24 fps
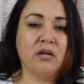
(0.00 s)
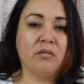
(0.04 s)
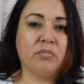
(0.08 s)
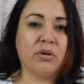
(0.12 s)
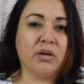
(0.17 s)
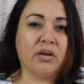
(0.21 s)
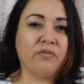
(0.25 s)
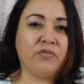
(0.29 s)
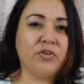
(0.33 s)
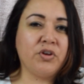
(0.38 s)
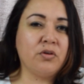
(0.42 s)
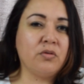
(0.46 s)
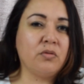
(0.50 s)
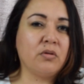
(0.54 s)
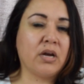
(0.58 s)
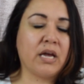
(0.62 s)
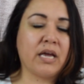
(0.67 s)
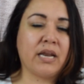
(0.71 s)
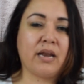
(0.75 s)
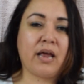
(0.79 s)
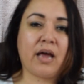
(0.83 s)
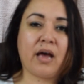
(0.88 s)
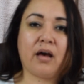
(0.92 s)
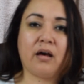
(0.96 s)
But if you
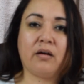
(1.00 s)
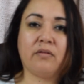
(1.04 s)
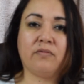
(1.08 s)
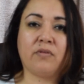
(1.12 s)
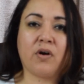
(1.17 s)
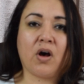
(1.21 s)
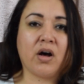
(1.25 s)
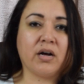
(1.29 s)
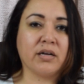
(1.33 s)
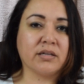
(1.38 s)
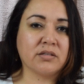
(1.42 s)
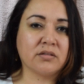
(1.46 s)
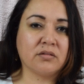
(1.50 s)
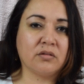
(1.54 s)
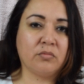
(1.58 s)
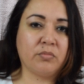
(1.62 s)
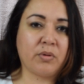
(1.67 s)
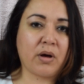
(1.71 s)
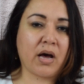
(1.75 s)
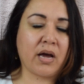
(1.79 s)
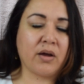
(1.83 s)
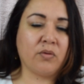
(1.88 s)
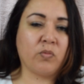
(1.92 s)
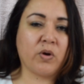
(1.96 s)
can have hustle
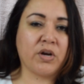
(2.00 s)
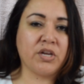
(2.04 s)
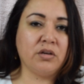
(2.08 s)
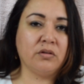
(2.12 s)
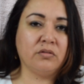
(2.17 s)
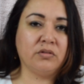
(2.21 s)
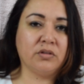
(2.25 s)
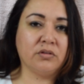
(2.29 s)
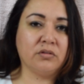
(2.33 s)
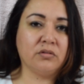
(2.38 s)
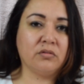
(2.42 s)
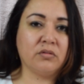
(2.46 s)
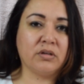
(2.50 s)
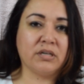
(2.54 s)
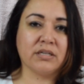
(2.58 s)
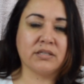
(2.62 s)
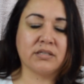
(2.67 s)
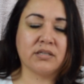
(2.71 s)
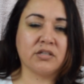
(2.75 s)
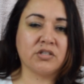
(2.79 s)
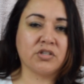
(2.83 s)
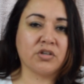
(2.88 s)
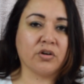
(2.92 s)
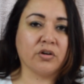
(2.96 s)
behind what you do and a
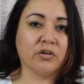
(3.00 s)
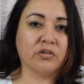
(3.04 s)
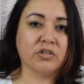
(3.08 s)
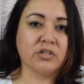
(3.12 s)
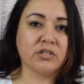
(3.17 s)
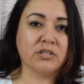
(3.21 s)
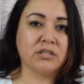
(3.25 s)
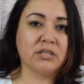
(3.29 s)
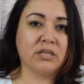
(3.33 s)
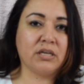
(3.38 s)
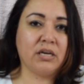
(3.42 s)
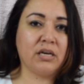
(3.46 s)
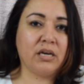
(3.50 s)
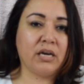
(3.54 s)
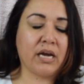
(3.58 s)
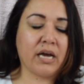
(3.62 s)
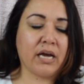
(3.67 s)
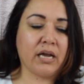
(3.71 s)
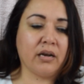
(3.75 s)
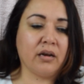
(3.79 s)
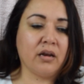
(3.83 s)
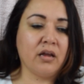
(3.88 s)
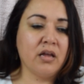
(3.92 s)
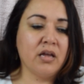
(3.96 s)
sense of urgency
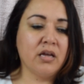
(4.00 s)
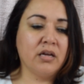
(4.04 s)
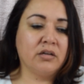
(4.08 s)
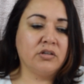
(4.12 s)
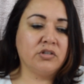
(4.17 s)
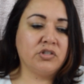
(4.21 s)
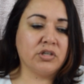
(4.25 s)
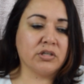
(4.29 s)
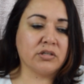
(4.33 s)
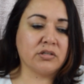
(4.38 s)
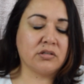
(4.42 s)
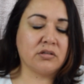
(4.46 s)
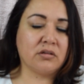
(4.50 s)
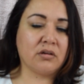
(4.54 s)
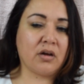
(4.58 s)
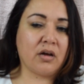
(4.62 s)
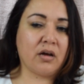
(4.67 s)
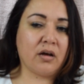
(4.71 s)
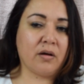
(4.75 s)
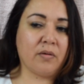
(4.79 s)
and just